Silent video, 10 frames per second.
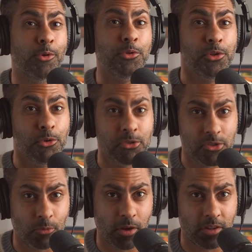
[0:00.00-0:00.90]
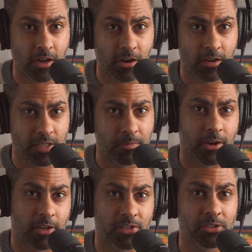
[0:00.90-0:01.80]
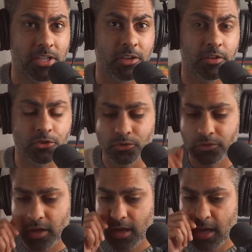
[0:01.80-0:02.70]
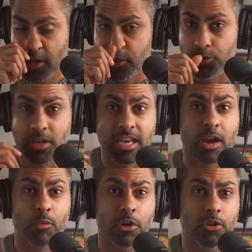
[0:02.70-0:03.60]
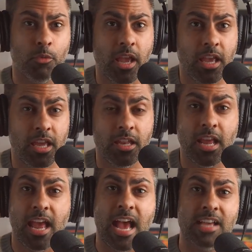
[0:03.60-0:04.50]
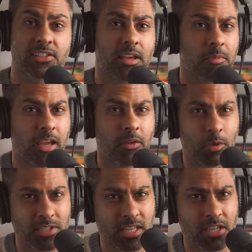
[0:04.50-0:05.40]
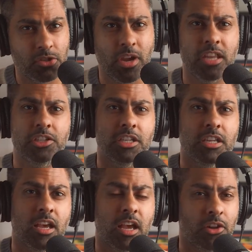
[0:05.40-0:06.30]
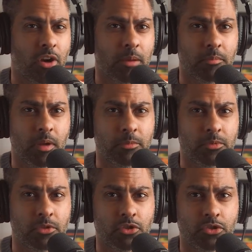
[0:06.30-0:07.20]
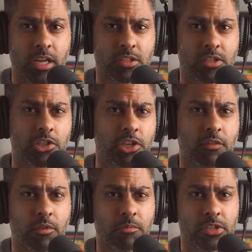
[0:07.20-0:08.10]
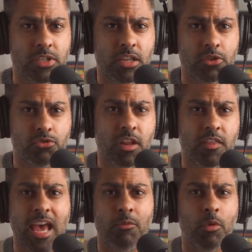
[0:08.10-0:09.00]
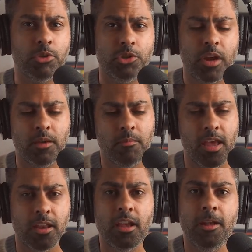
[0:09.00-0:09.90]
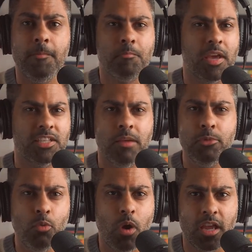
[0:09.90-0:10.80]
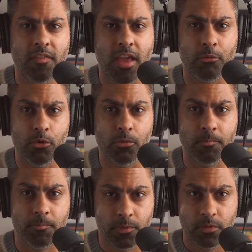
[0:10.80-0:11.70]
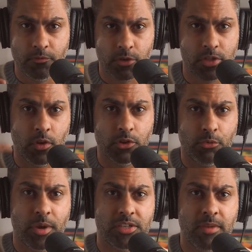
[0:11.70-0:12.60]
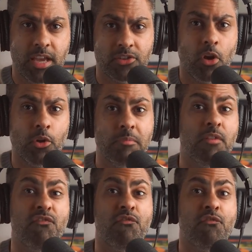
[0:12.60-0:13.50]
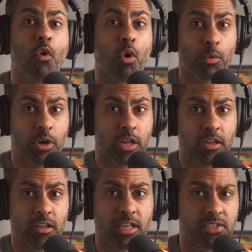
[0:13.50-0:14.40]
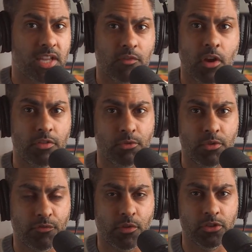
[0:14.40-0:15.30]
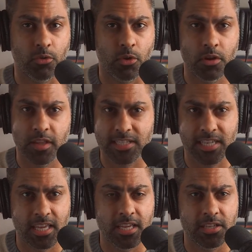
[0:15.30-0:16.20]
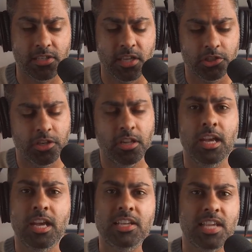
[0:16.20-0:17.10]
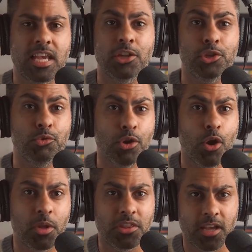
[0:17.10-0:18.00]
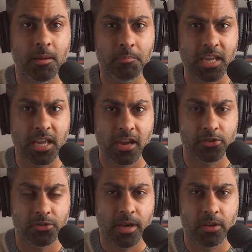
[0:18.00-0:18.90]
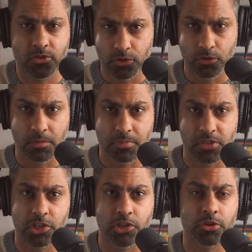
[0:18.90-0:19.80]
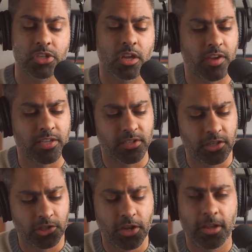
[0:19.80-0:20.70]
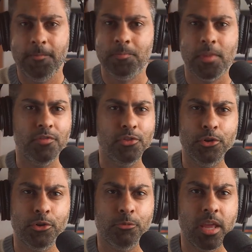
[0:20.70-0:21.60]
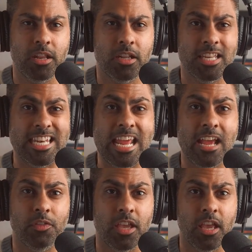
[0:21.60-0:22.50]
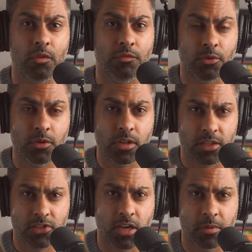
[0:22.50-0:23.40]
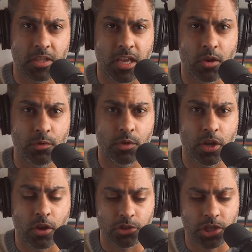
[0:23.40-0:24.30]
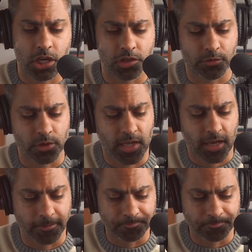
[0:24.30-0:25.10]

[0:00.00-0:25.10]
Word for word: used to work there. It's better because they'll tell you the truth. You can network your way in, ask them, like, what's the key strategy? You know, I'm, I'm transitioning from this industry to that, what would you recommend? By the time you walk in that room, first of all, your resume has already been forwarded instead of gone through the front door. That's a key distinction. Second, you know what the company cares about, so you can position yourself as such. And third, you're ready to nail the interview. Let's talk about the interview and the negotiation for a second.